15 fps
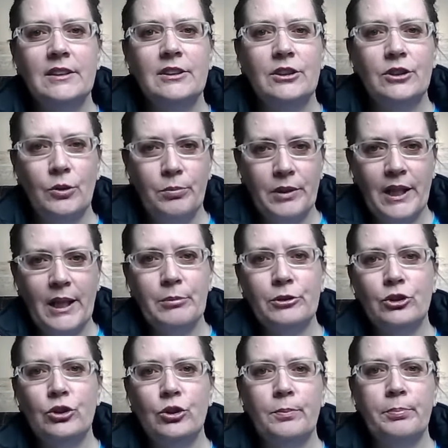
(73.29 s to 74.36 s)
to be able
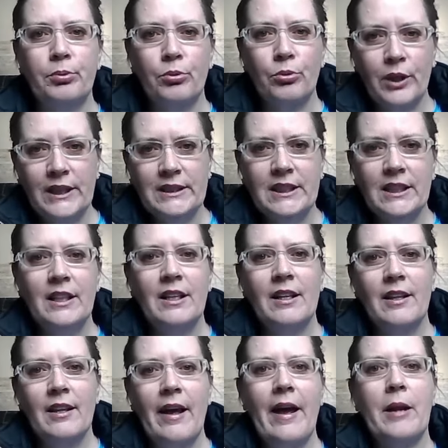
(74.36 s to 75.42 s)
to print
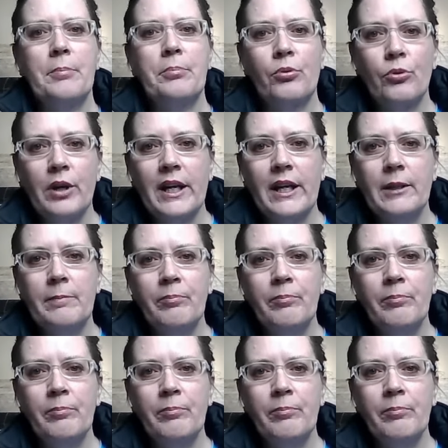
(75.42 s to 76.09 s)
that print,